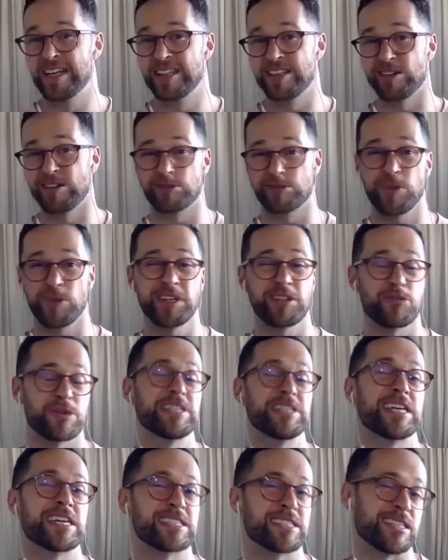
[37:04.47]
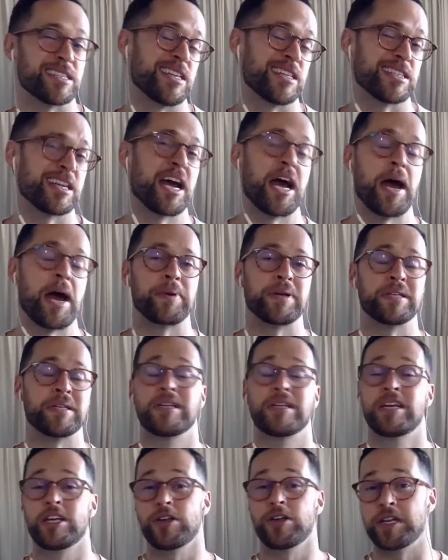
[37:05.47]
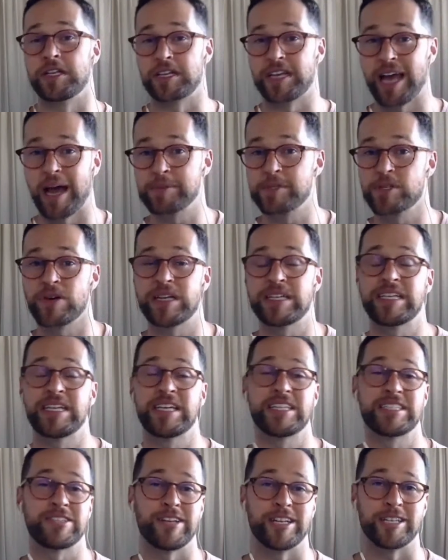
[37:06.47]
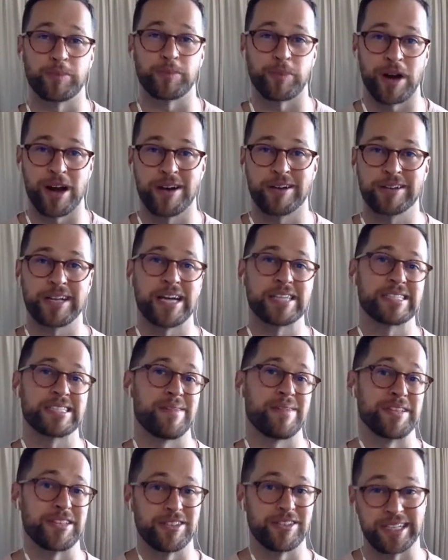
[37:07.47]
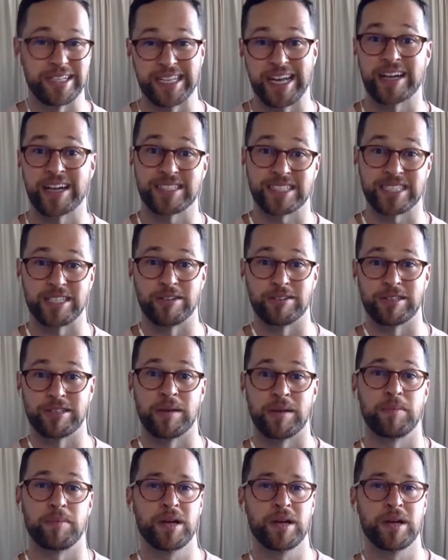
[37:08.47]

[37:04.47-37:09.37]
There's really three things that need to happen. You need to capture ideas, you need to prioritize them, and you need to execute them.